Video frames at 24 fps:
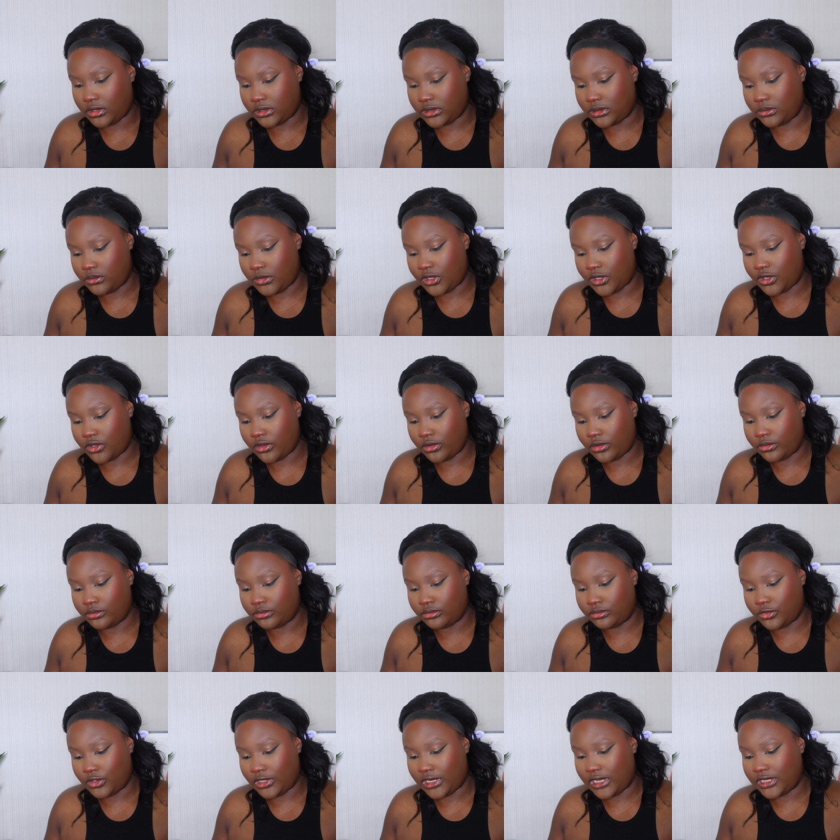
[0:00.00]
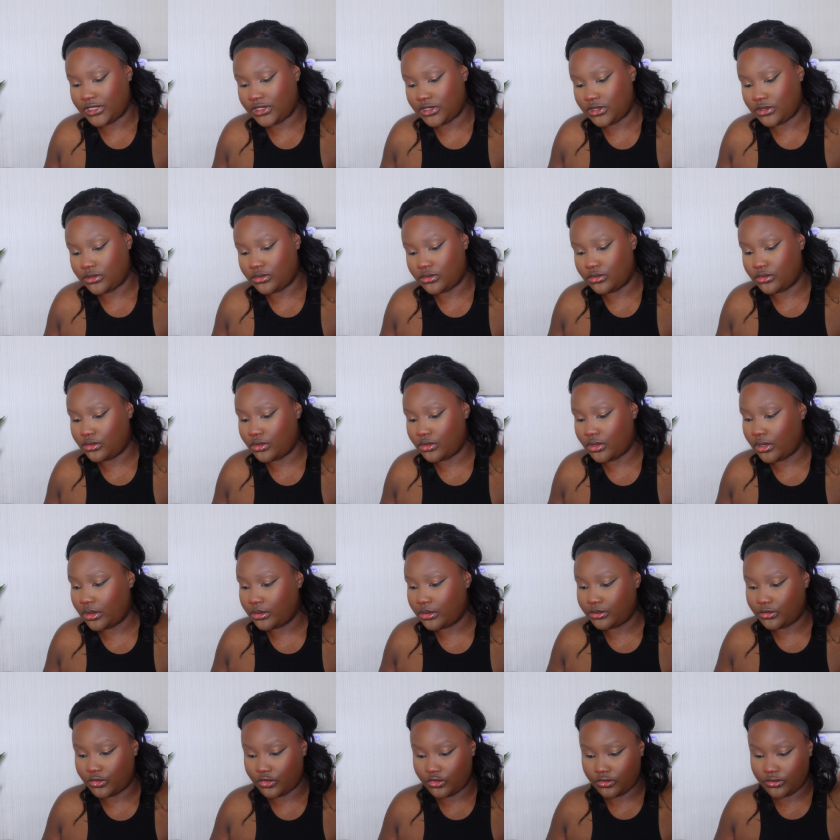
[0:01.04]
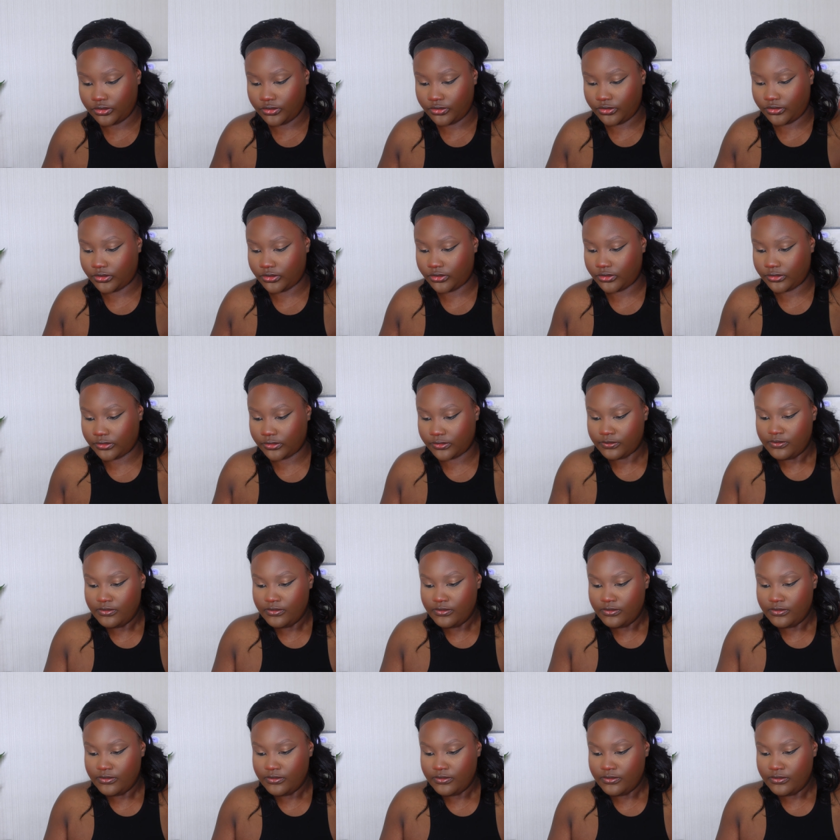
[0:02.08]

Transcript: Doesn't make your lashes do not move.